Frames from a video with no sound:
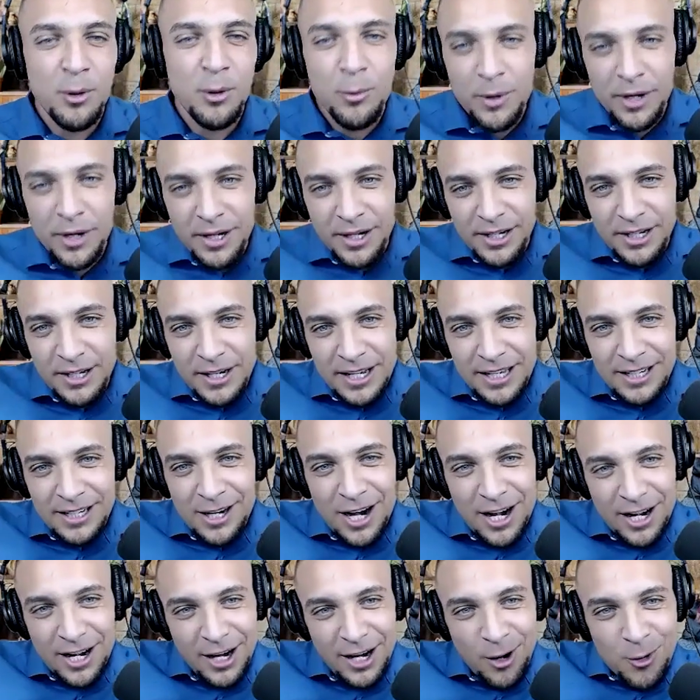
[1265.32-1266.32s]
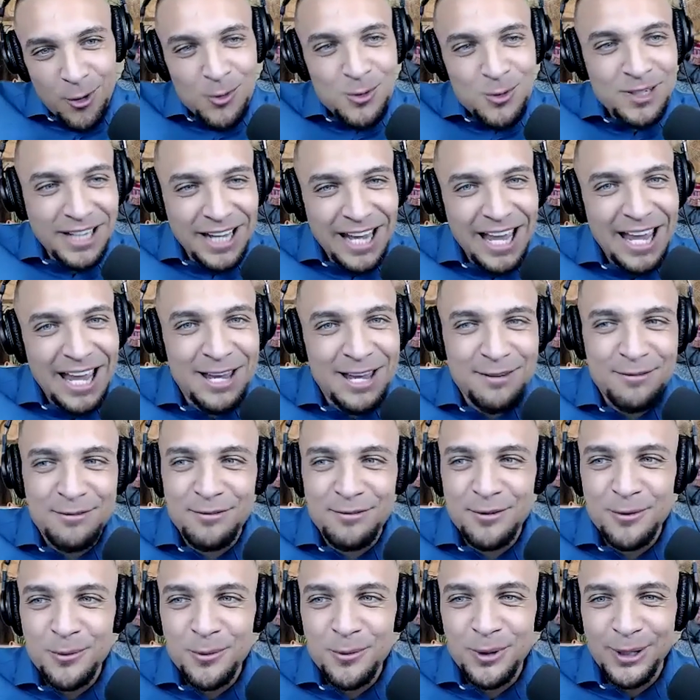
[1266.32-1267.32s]
But we're in our own
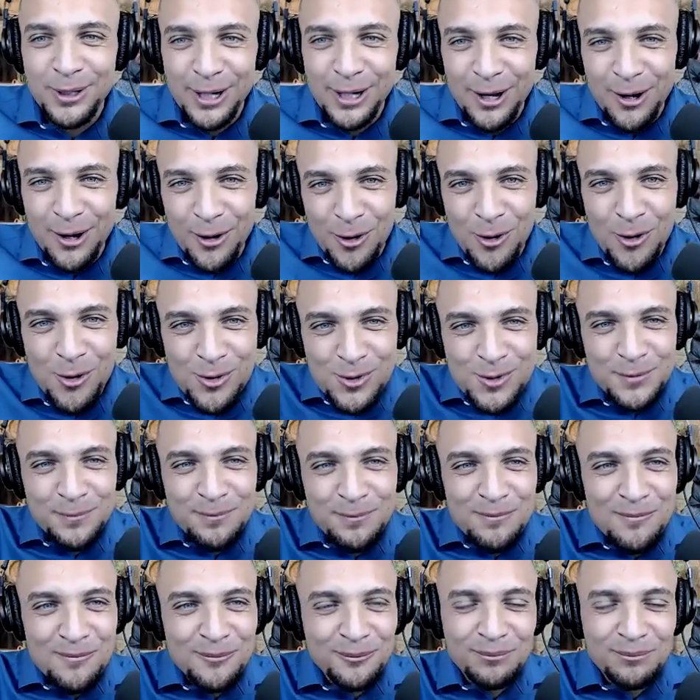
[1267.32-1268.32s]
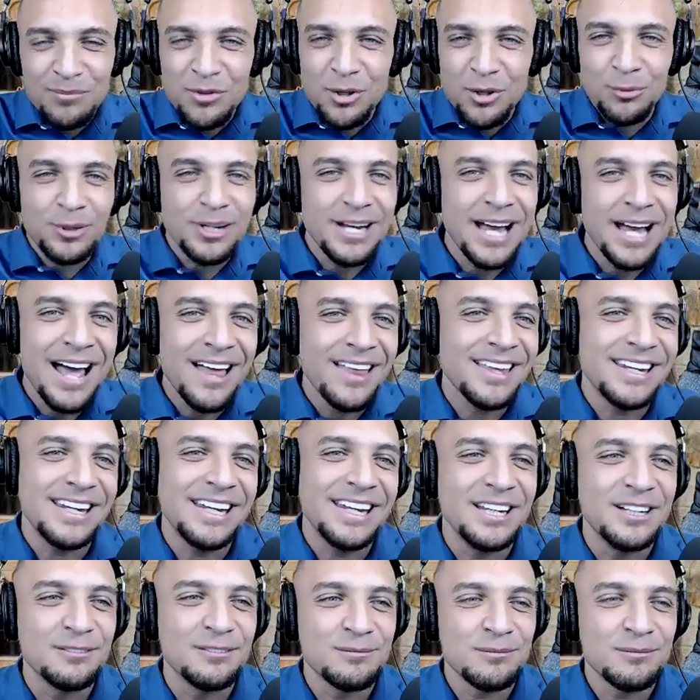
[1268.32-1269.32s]
cave. We're in our own
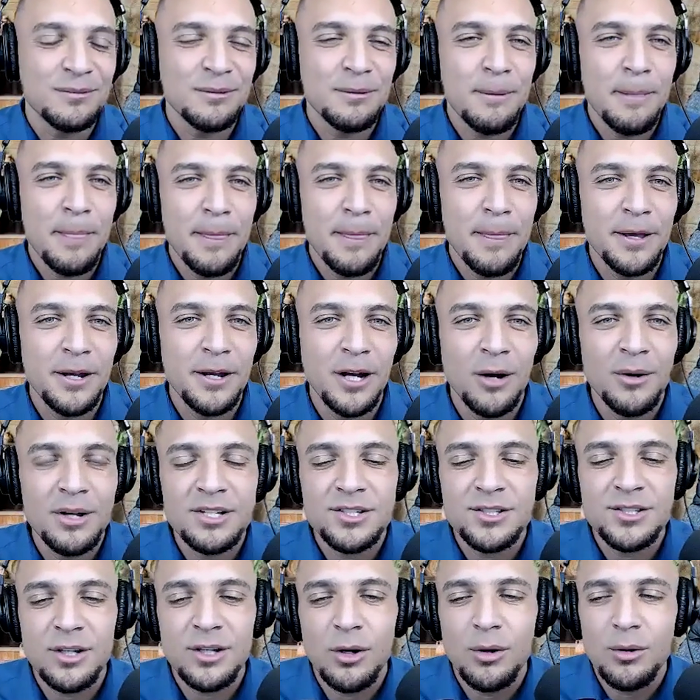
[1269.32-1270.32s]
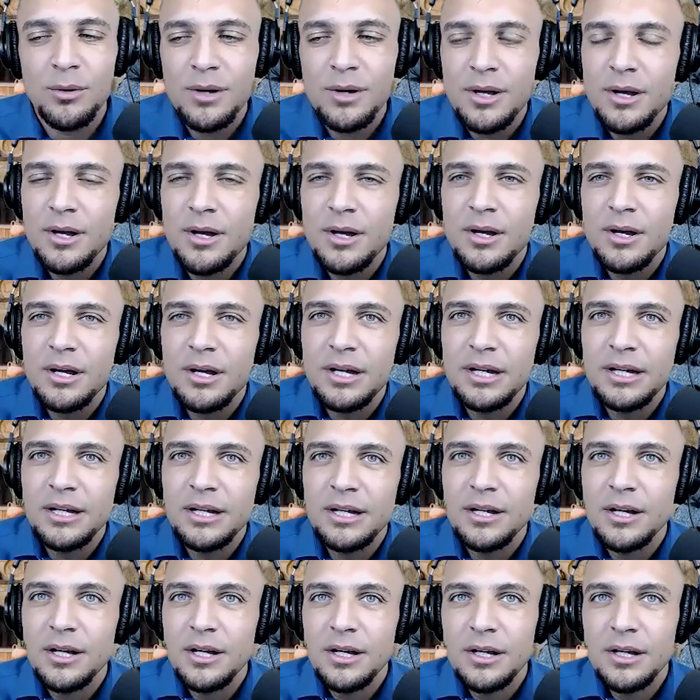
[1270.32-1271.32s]
reality, and so
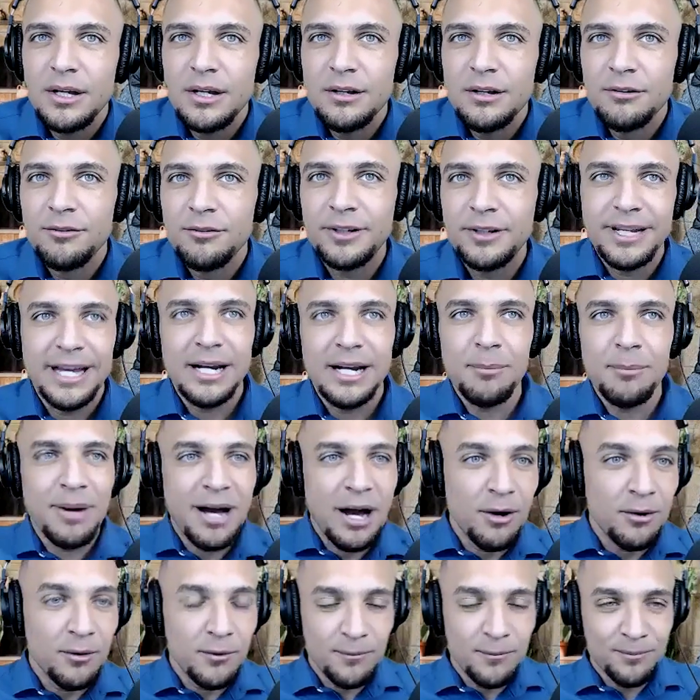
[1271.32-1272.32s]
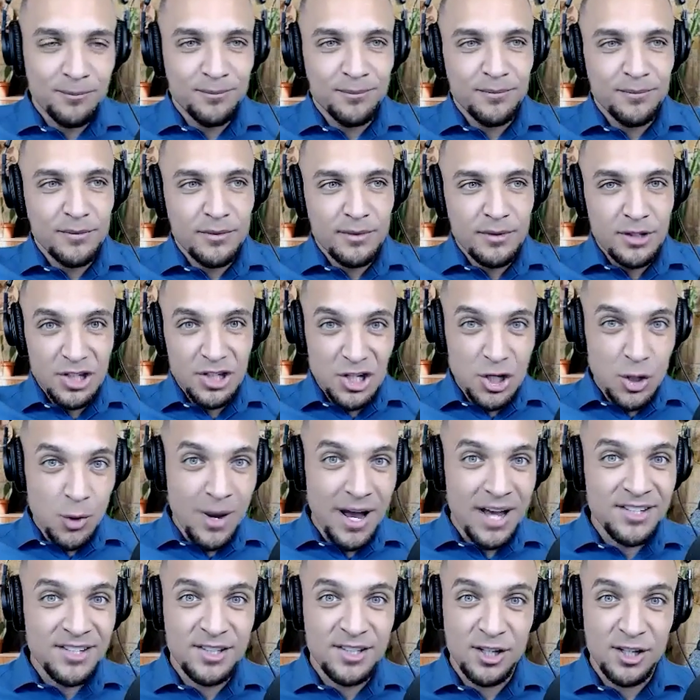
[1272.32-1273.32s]
forget about
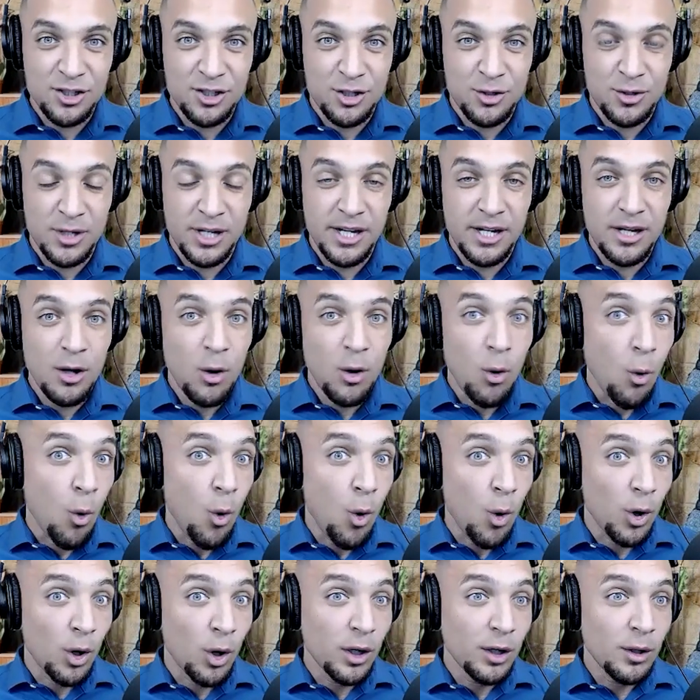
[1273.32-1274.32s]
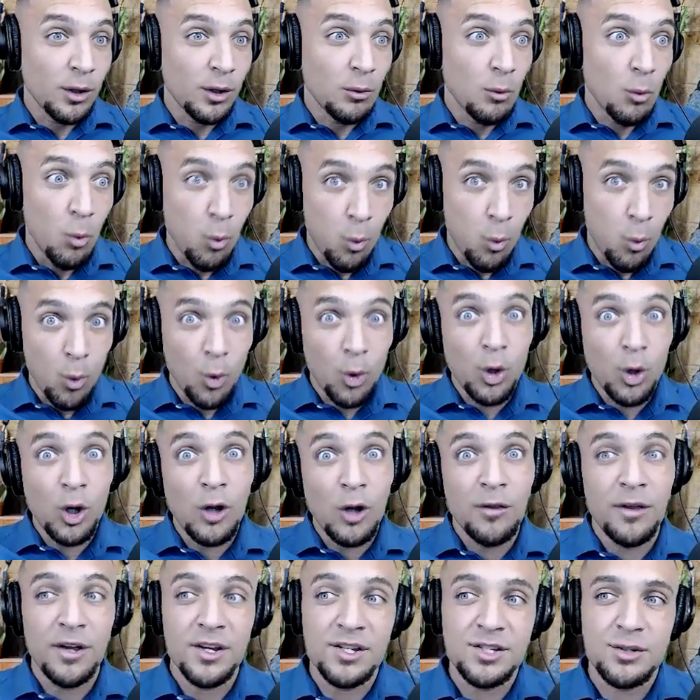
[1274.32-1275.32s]
U.S. history or
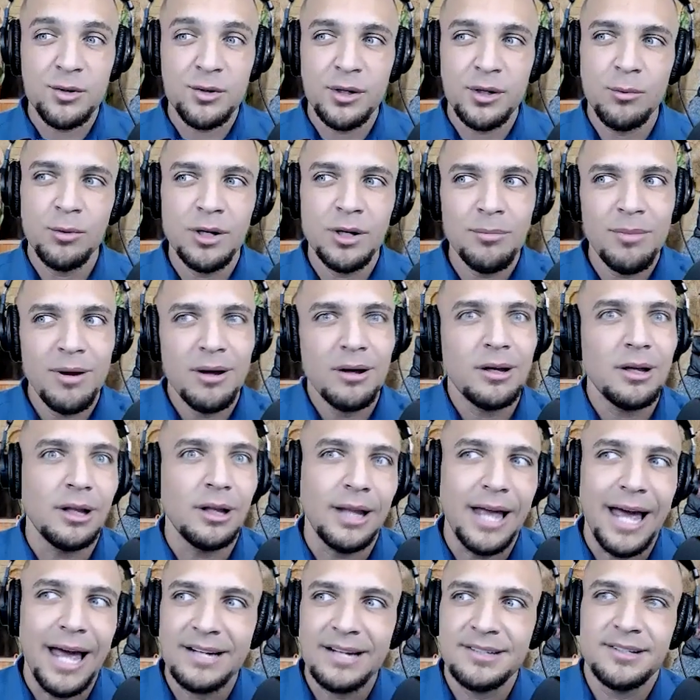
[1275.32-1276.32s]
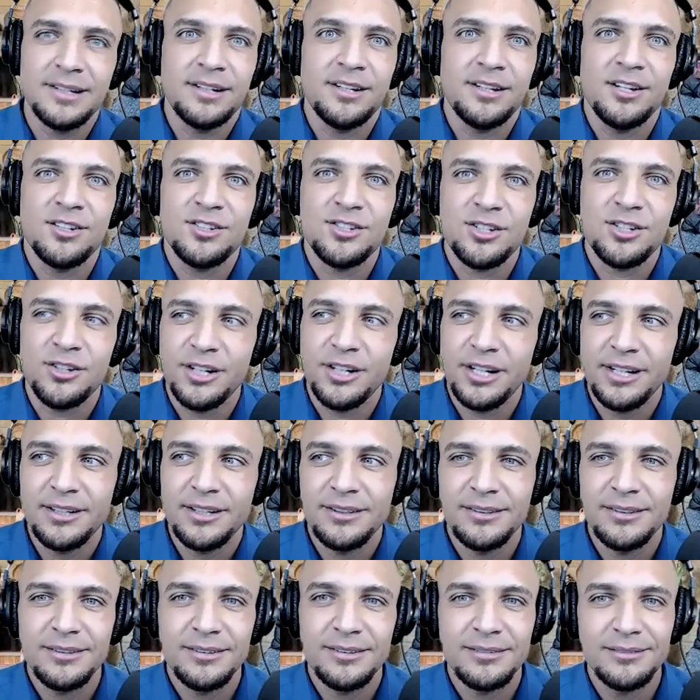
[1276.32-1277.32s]
world history. What about galactic
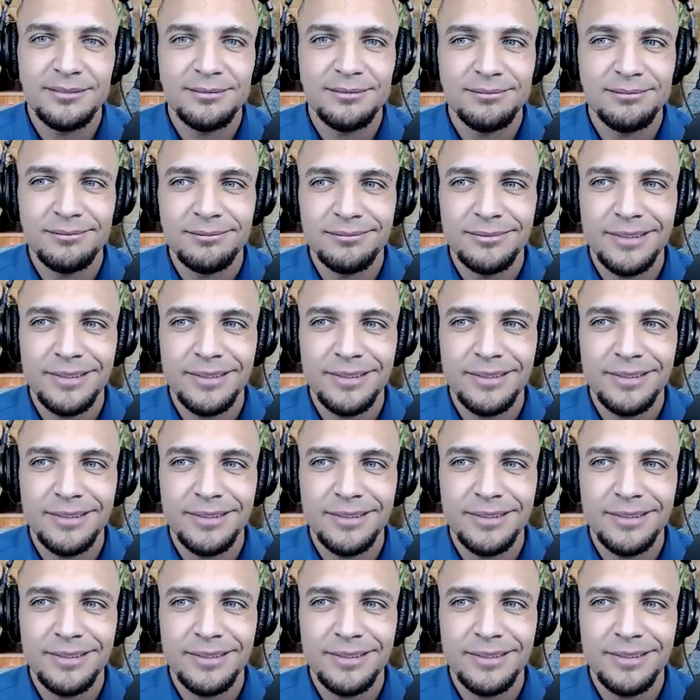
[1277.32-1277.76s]
history? Mm-hmm.